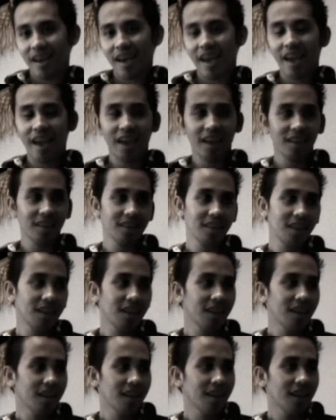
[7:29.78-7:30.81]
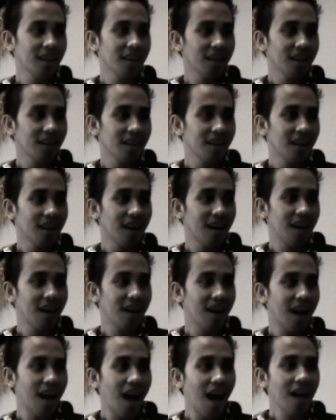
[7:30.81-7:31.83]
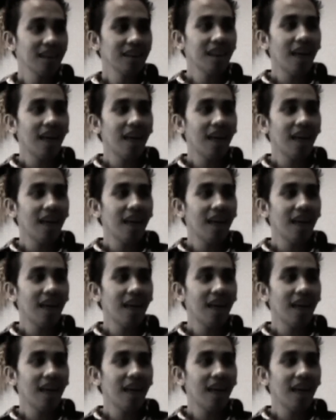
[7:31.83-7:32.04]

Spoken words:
Mm-hmm. And I